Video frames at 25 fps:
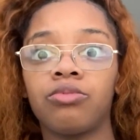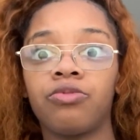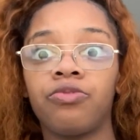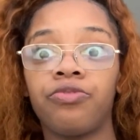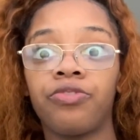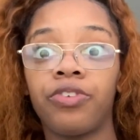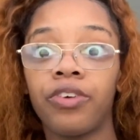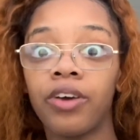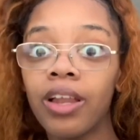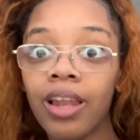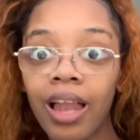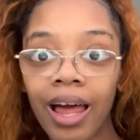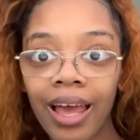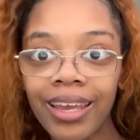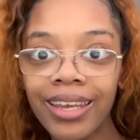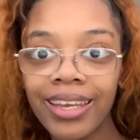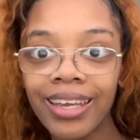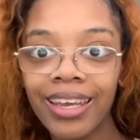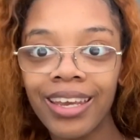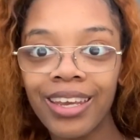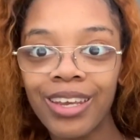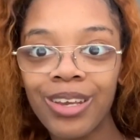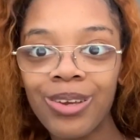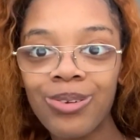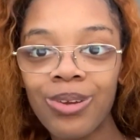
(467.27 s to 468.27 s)
feel like
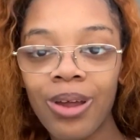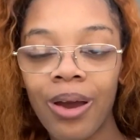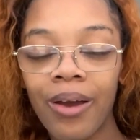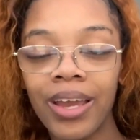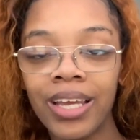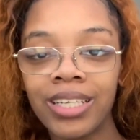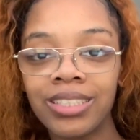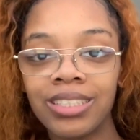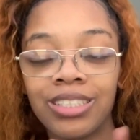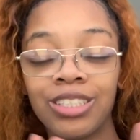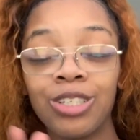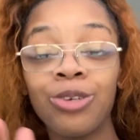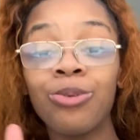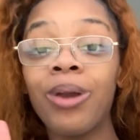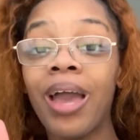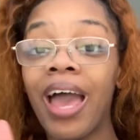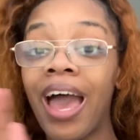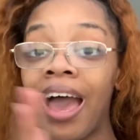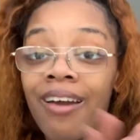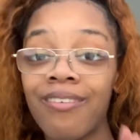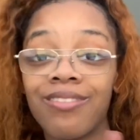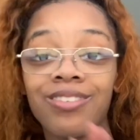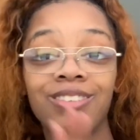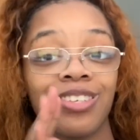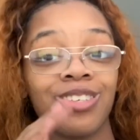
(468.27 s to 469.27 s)
it. You know, you
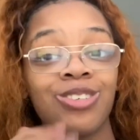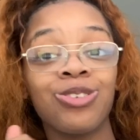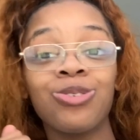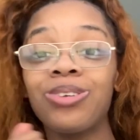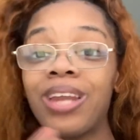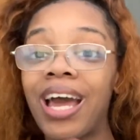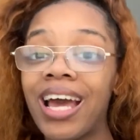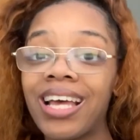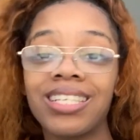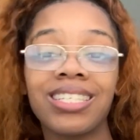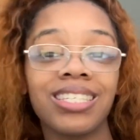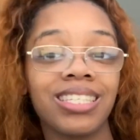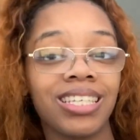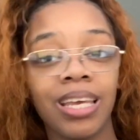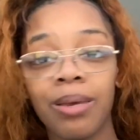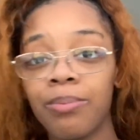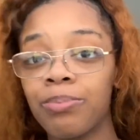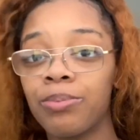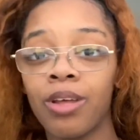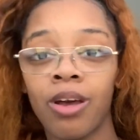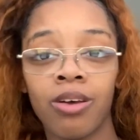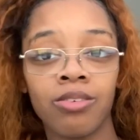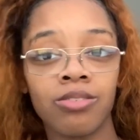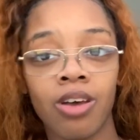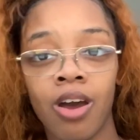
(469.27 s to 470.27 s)
have to do not skip
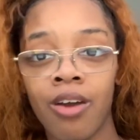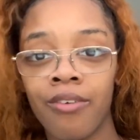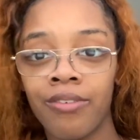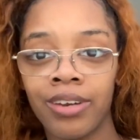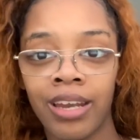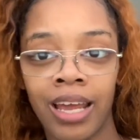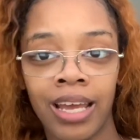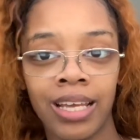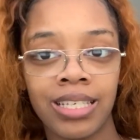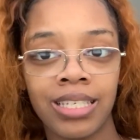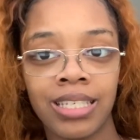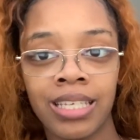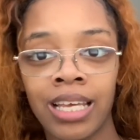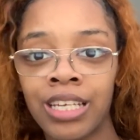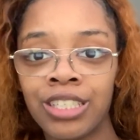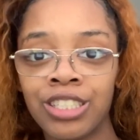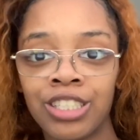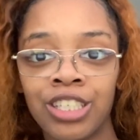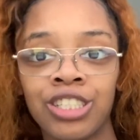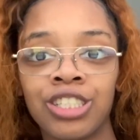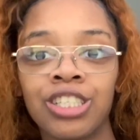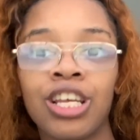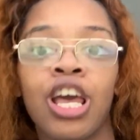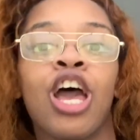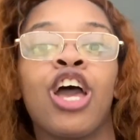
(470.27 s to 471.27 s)
those overnight
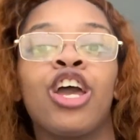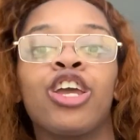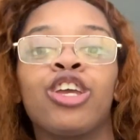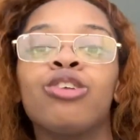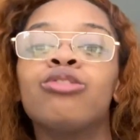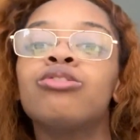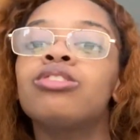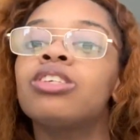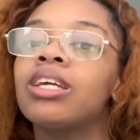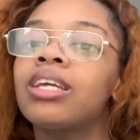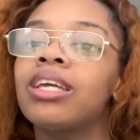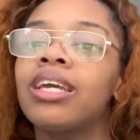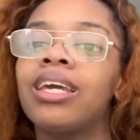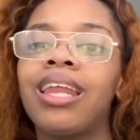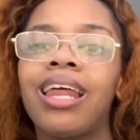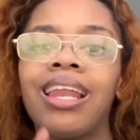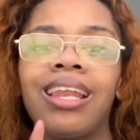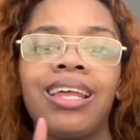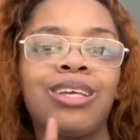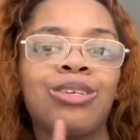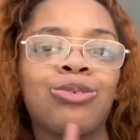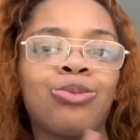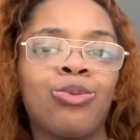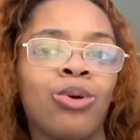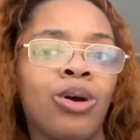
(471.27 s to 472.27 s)
sessions. You should get at
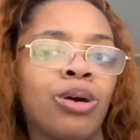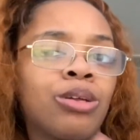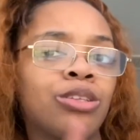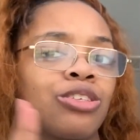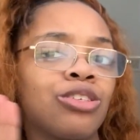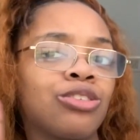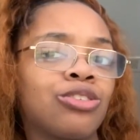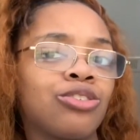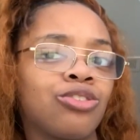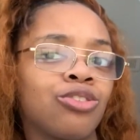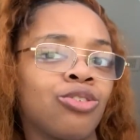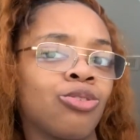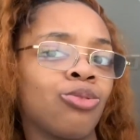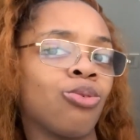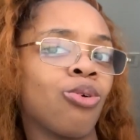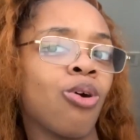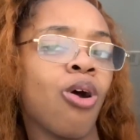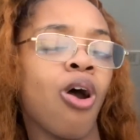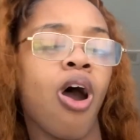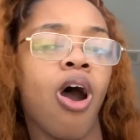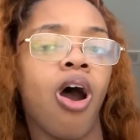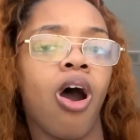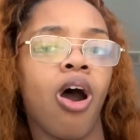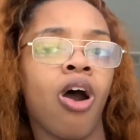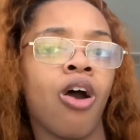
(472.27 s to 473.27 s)
least 1 to 2
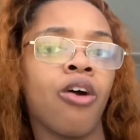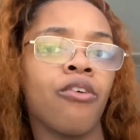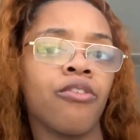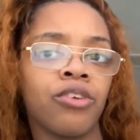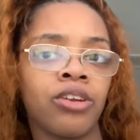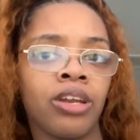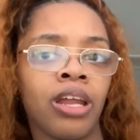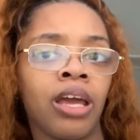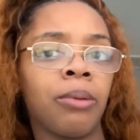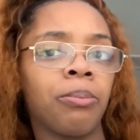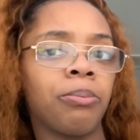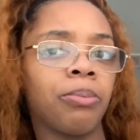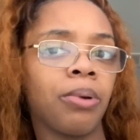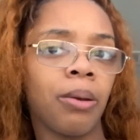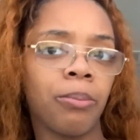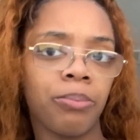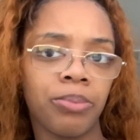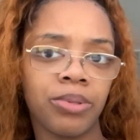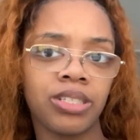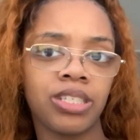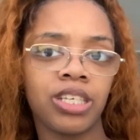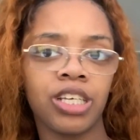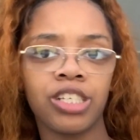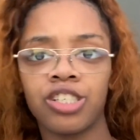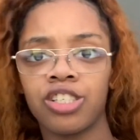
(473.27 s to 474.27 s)
overnight
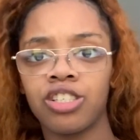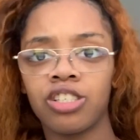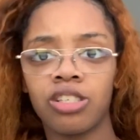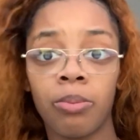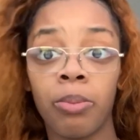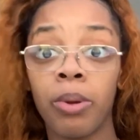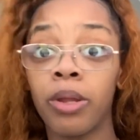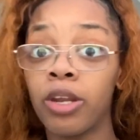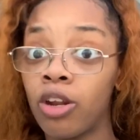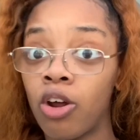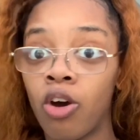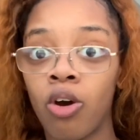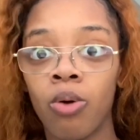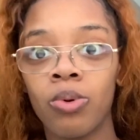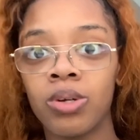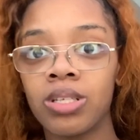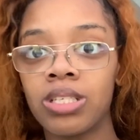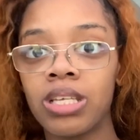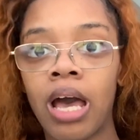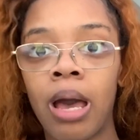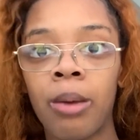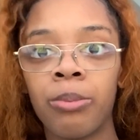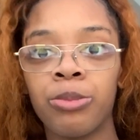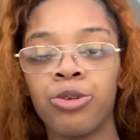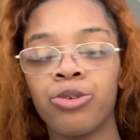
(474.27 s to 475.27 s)
pumping sessions depending on what
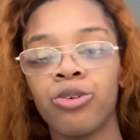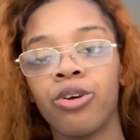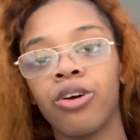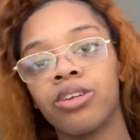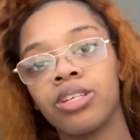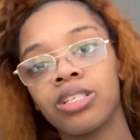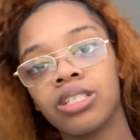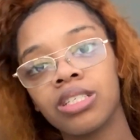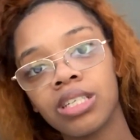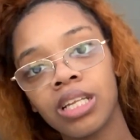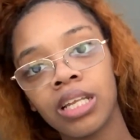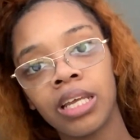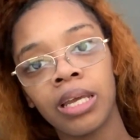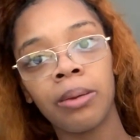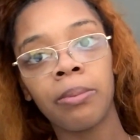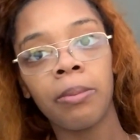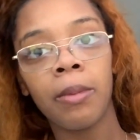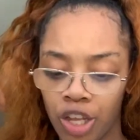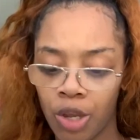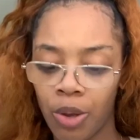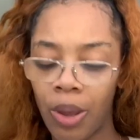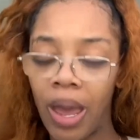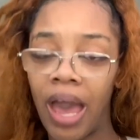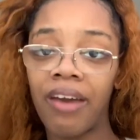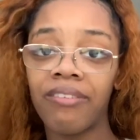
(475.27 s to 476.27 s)
time you go to sleep.
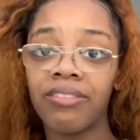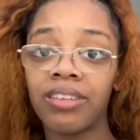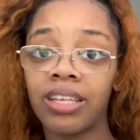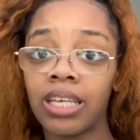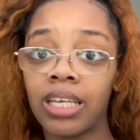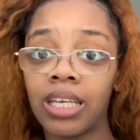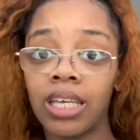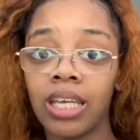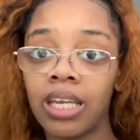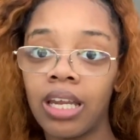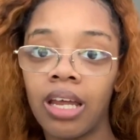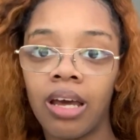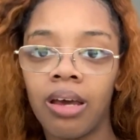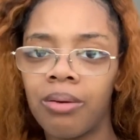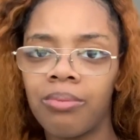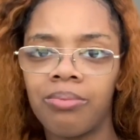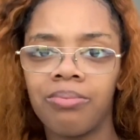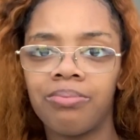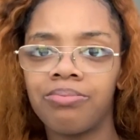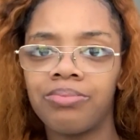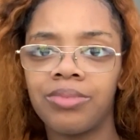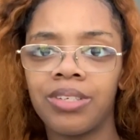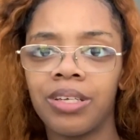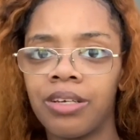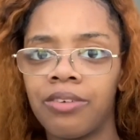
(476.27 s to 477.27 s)
You have to get up
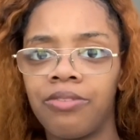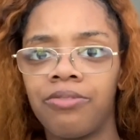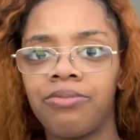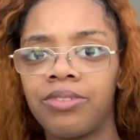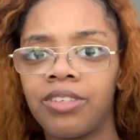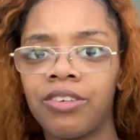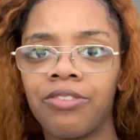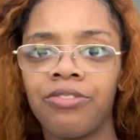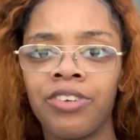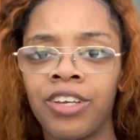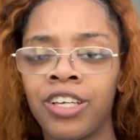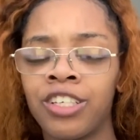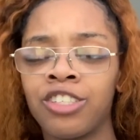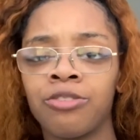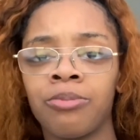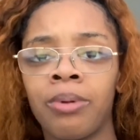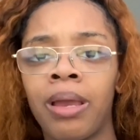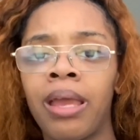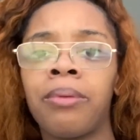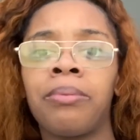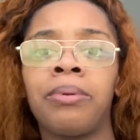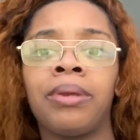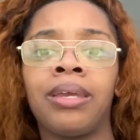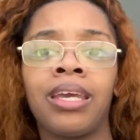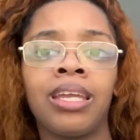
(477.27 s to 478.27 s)
to feed your
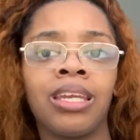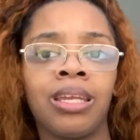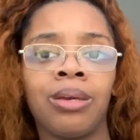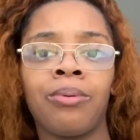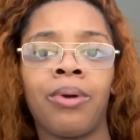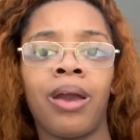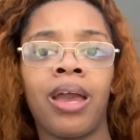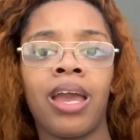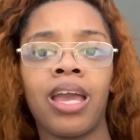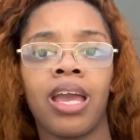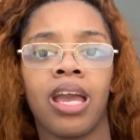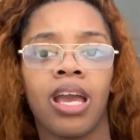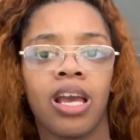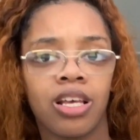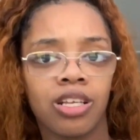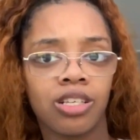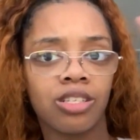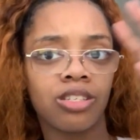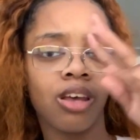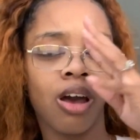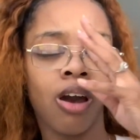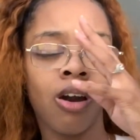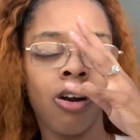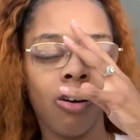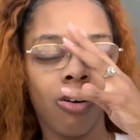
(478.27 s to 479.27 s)
baby anyway,
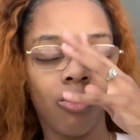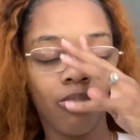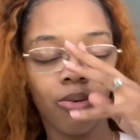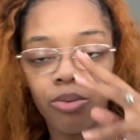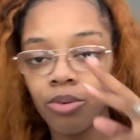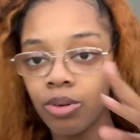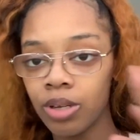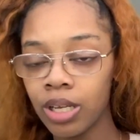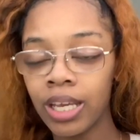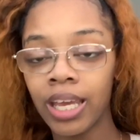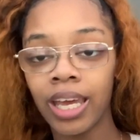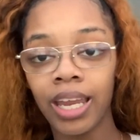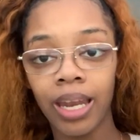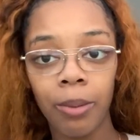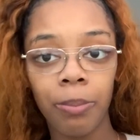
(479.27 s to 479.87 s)
so get a